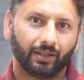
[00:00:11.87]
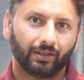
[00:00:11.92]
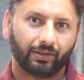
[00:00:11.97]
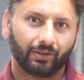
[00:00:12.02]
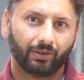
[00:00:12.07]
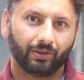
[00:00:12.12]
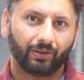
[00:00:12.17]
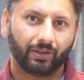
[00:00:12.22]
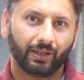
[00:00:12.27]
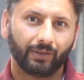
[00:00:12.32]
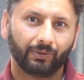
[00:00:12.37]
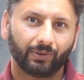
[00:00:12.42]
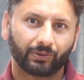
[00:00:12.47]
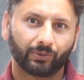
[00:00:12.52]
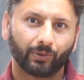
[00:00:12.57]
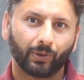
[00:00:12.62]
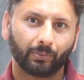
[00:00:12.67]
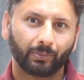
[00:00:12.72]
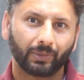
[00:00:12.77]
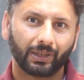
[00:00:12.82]
So he was
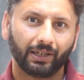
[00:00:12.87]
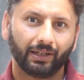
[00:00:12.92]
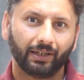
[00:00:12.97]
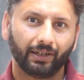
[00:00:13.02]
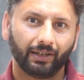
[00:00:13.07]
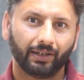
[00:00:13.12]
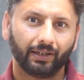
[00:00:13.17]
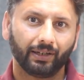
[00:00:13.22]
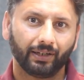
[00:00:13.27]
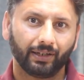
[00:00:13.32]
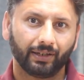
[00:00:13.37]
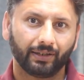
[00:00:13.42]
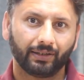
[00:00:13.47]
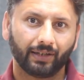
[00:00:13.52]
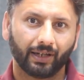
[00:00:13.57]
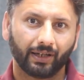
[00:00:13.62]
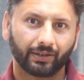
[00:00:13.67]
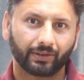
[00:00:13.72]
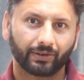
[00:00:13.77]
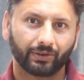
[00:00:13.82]
formally
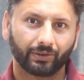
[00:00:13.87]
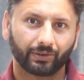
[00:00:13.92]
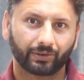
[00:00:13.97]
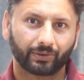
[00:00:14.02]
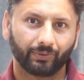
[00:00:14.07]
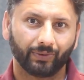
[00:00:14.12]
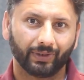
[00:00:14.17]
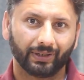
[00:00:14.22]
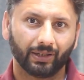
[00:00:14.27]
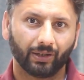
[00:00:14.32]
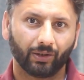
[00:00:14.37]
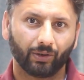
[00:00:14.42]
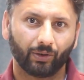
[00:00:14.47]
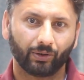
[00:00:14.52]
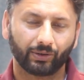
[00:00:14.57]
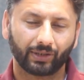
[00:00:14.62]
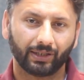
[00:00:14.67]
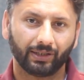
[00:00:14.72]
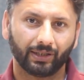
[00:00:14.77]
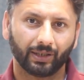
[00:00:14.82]
diagnosed with
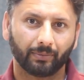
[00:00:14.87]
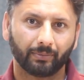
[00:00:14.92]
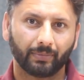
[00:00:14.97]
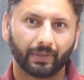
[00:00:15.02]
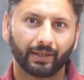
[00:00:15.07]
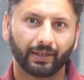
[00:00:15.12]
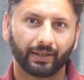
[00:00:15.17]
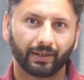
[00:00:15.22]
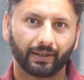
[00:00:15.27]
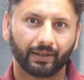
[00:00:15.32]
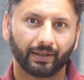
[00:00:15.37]
autism